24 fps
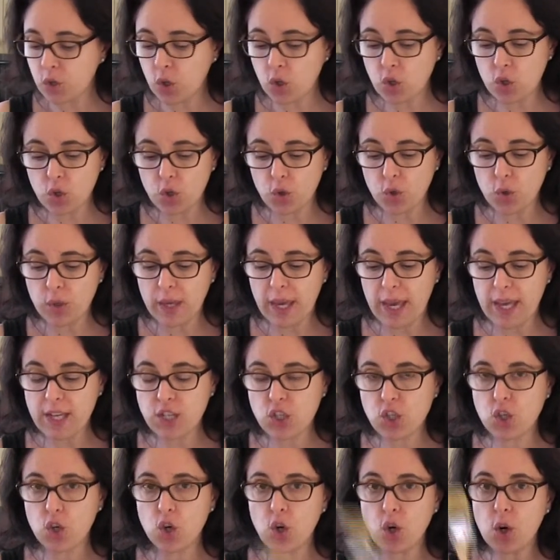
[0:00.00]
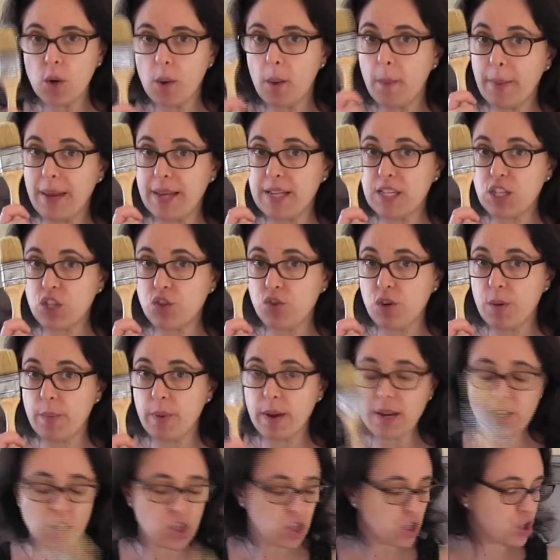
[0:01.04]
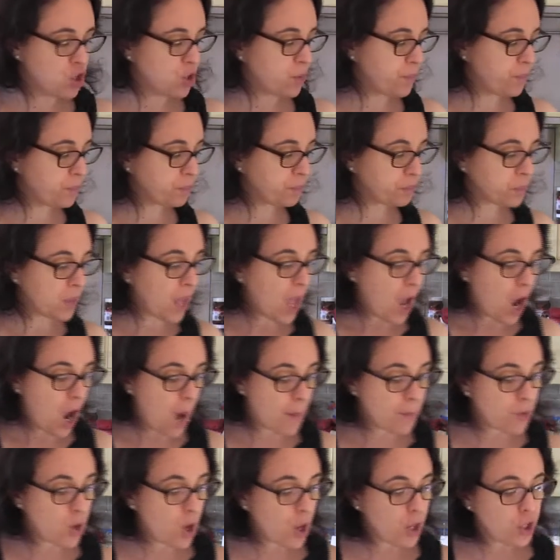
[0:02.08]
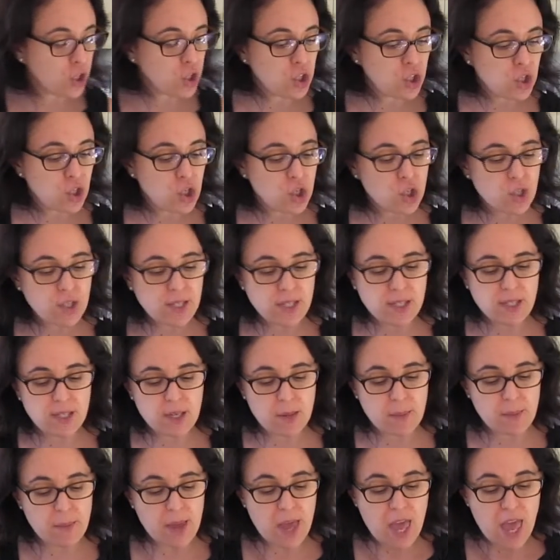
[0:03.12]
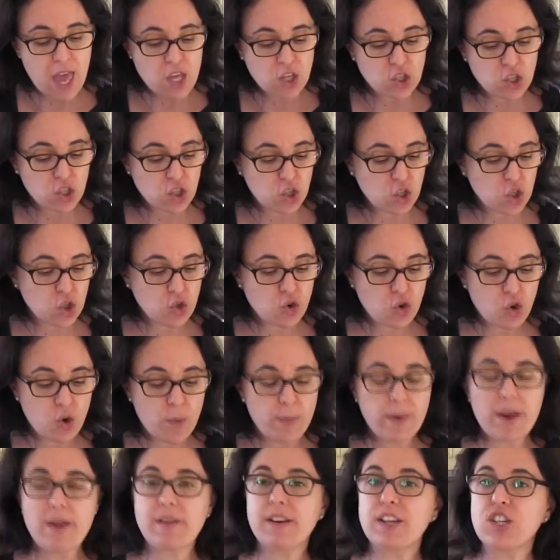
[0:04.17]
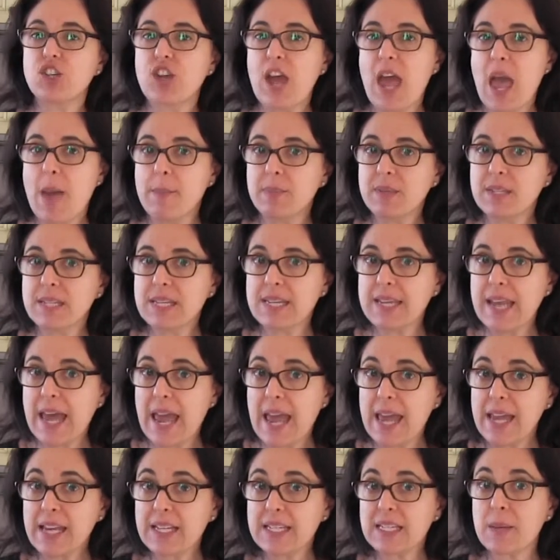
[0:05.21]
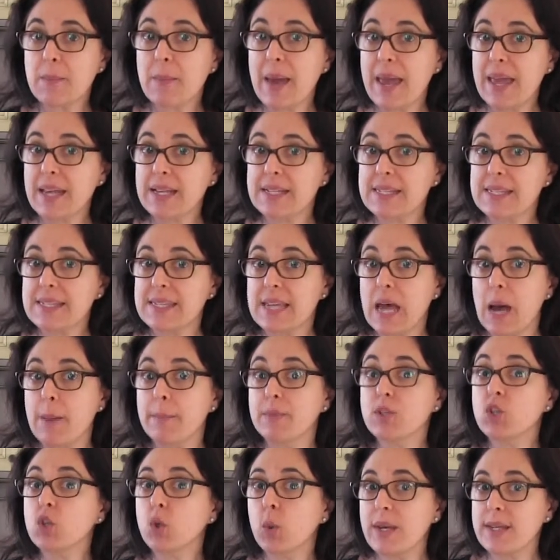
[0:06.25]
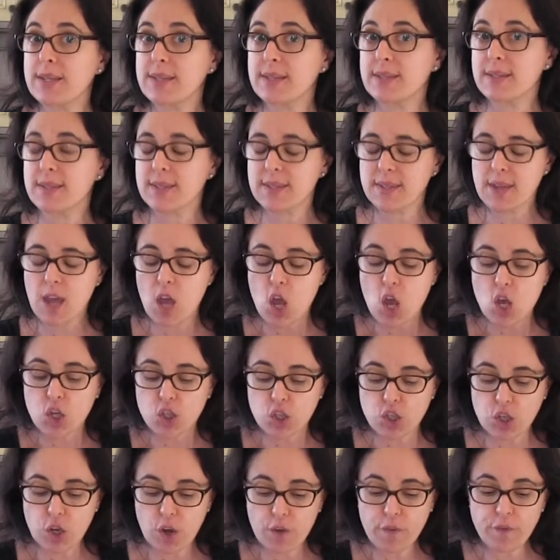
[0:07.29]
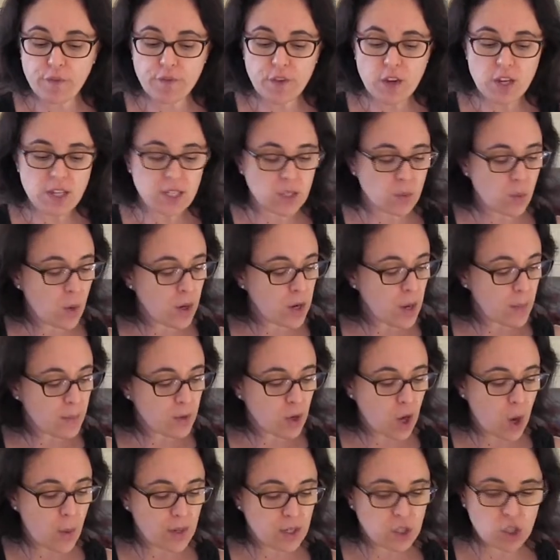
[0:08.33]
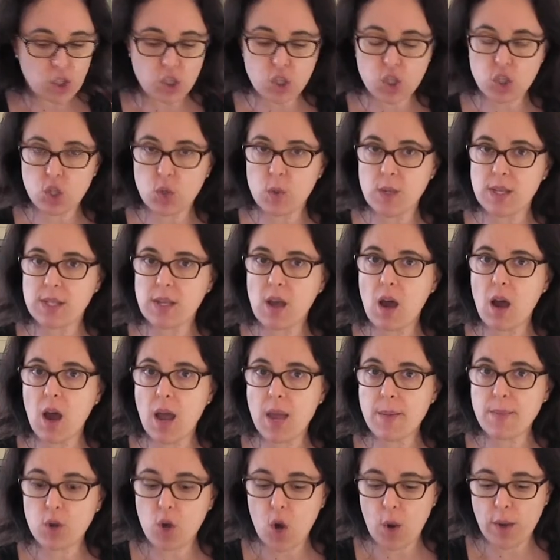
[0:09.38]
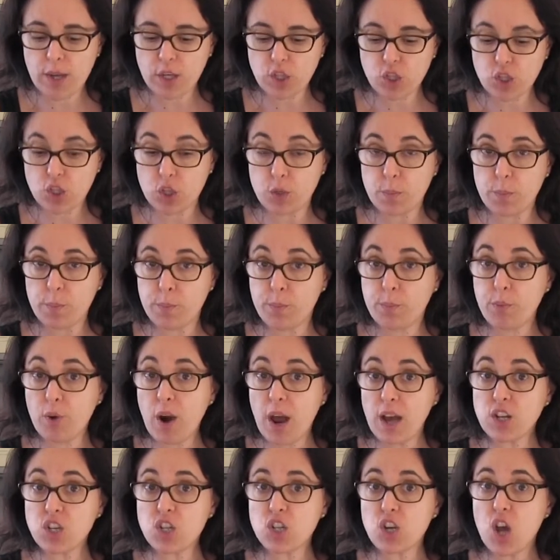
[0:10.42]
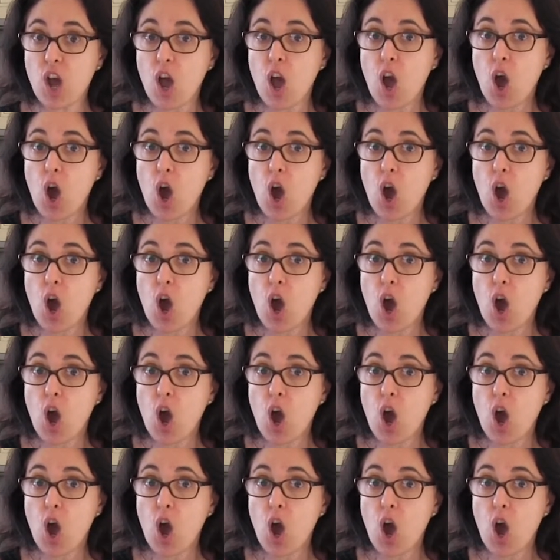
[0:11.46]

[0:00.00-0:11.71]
you get your pastry brush. I'm going to use some strawberry jam today to make some twists. So first what I'm going to do is I'm going to brush